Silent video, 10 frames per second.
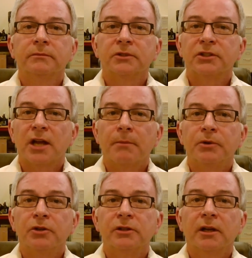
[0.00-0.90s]
stop
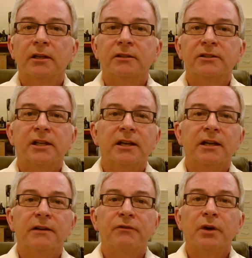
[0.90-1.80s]
using it, send it
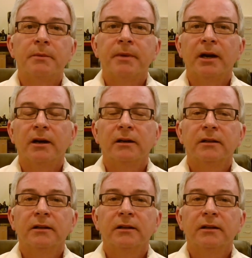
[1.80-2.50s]
in for repair.